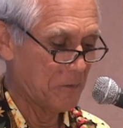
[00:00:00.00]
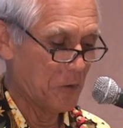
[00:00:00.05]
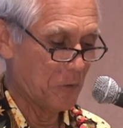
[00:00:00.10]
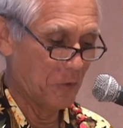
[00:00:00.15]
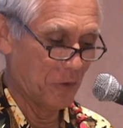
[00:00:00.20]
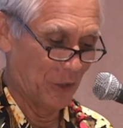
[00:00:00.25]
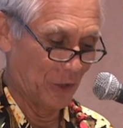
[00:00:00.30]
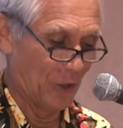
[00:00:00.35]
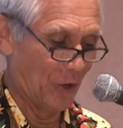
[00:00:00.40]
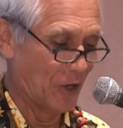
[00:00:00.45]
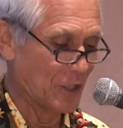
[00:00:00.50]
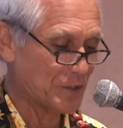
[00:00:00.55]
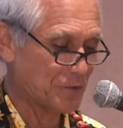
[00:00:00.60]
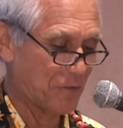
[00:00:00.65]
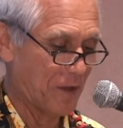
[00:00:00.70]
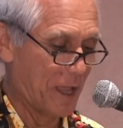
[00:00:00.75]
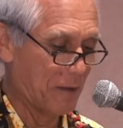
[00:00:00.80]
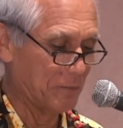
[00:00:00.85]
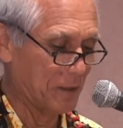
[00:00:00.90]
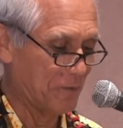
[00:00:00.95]
With a large
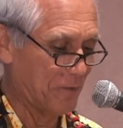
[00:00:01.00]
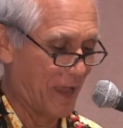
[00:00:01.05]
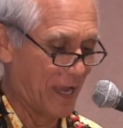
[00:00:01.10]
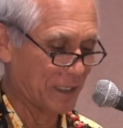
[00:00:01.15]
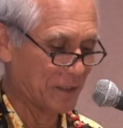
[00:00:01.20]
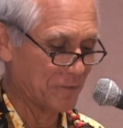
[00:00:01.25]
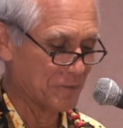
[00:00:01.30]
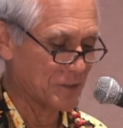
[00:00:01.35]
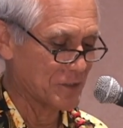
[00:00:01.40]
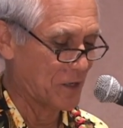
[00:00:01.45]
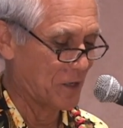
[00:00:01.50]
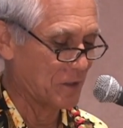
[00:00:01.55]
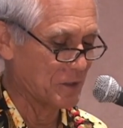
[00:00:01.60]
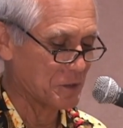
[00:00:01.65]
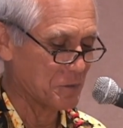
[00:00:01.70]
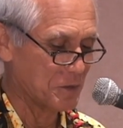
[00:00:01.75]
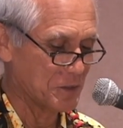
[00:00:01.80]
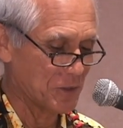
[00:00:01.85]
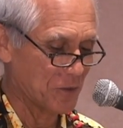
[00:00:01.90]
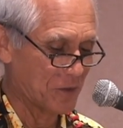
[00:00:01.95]
family of active
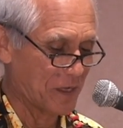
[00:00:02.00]
sons, Mr.